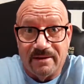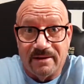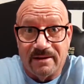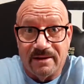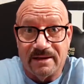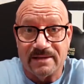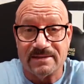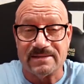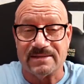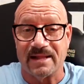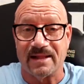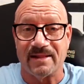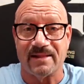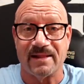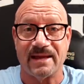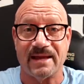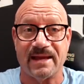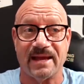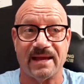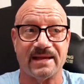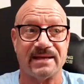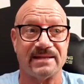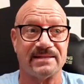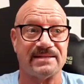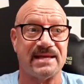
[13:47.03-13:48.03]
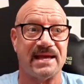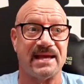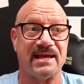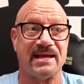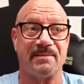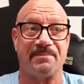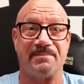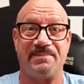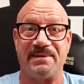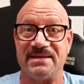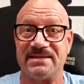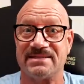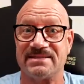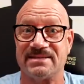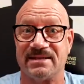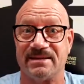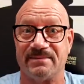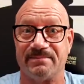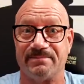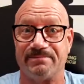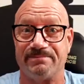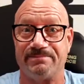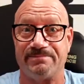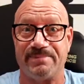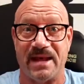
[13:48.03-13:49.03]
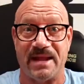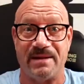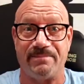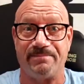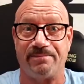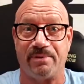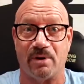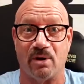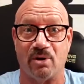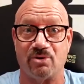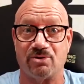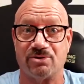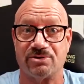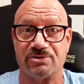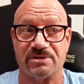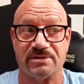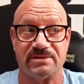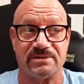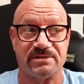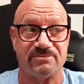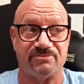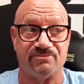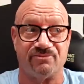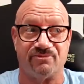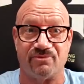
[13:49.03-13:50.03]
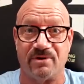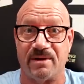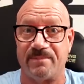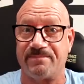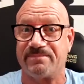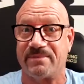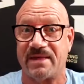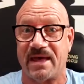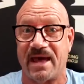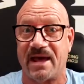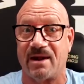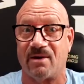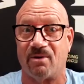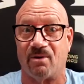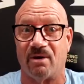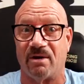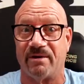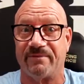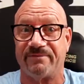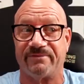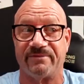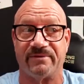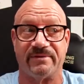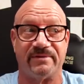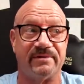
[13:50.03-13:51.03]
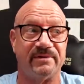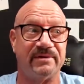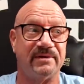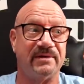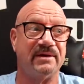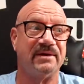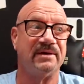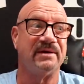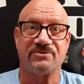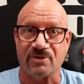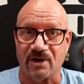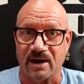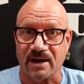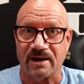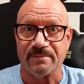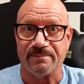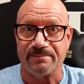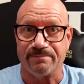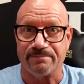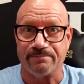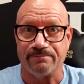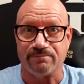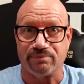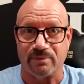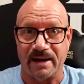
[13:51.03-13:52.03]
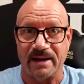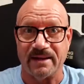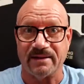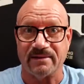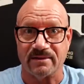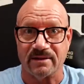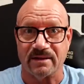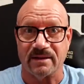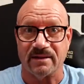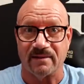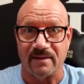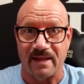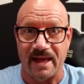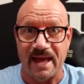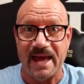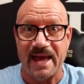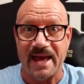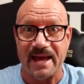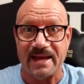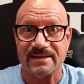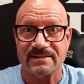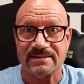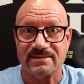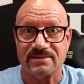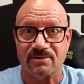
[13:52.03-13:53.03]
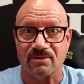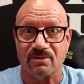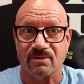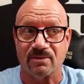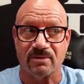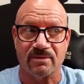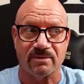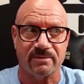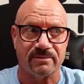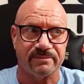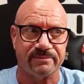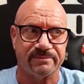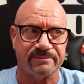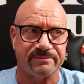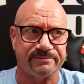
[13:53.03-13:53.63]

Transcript: It's not like I could take a piece of the bedpost and rip that off and try to break the glass or